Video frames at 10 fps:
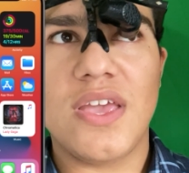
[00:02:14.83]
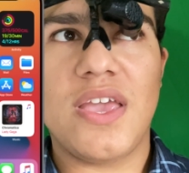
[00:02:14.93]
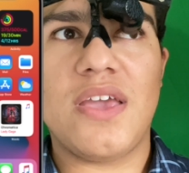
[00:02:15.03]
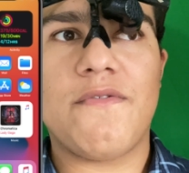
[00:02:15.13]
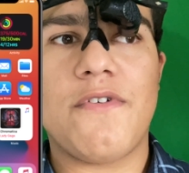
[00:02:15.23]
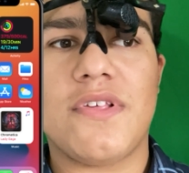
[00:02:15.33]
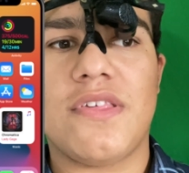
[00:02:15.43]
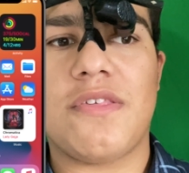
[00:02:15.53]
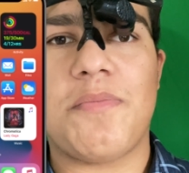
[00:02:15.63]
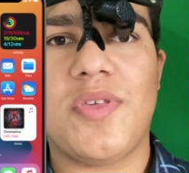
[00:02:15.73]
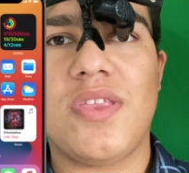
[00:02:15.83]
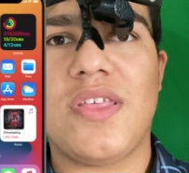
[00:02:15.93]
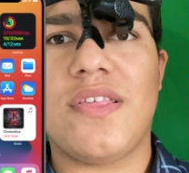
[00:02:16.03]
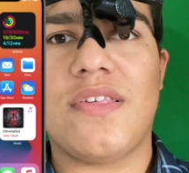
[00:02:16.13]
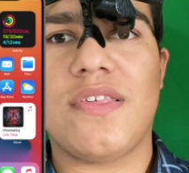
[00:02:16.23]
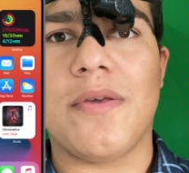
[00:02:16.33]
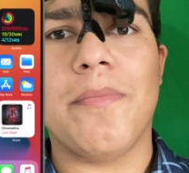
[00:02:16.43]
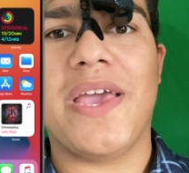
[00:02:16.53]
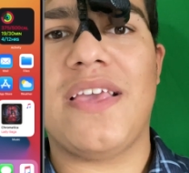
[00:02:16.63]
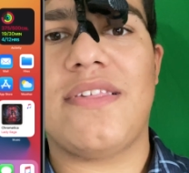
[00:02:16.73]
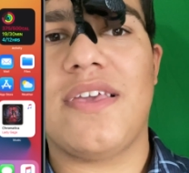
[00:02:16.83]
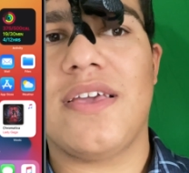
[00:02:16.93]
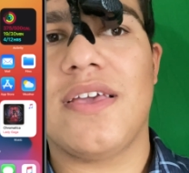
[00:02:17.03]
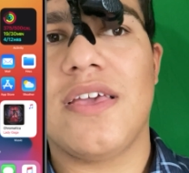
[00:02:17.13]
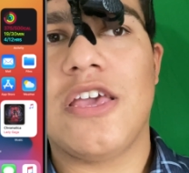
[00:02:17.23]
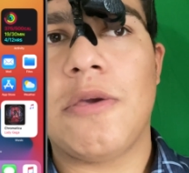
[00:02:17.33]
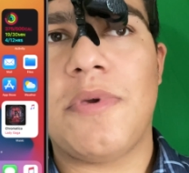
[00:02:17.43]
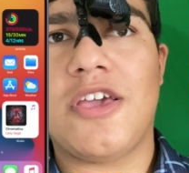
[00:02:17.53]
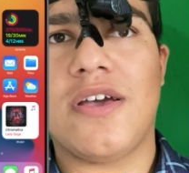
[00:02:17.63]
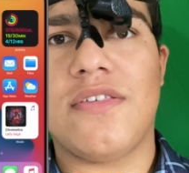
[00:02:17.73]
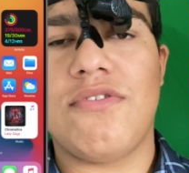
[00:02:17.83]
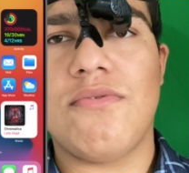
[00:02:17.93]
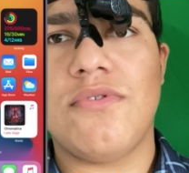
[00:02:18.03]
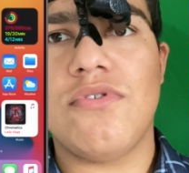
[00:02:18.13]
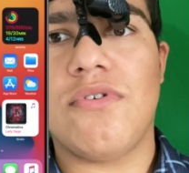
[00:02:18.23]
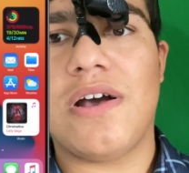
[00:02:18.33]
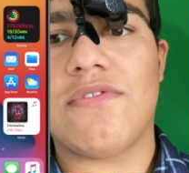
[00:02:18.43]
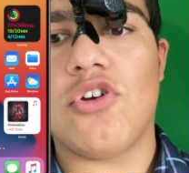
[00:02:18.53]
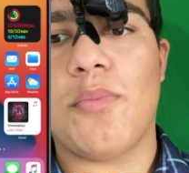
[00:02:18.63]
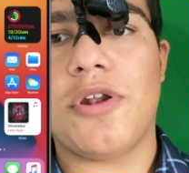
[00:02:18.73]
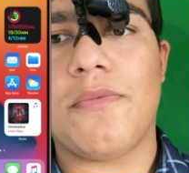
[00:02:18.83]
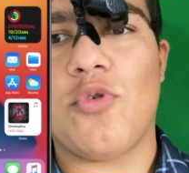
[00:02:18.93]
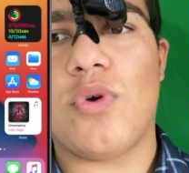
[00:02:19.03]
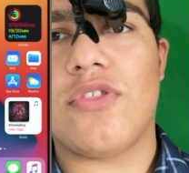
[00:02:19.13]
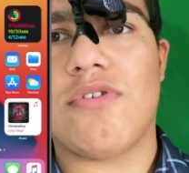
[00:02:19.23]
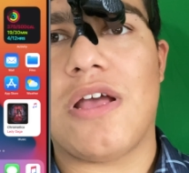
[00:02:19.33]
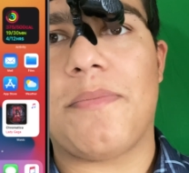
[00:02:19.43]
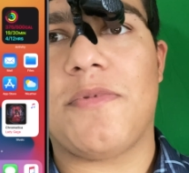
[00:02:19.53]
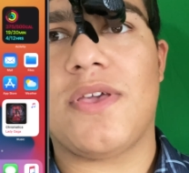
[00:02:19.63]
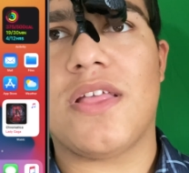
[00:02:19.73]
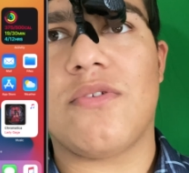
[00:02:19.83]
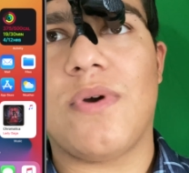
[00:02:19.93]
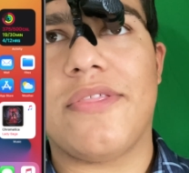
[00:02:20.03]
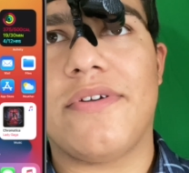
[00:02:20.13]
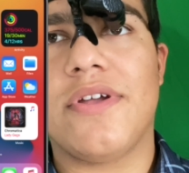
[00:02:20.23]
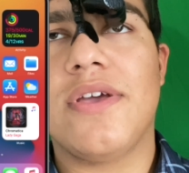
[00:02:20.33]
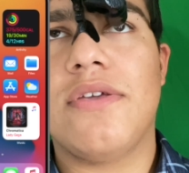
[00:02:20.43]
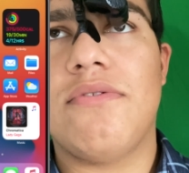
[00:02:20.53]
And for accessibility, this is amazing because you don't have to open up the weather app, get the weather.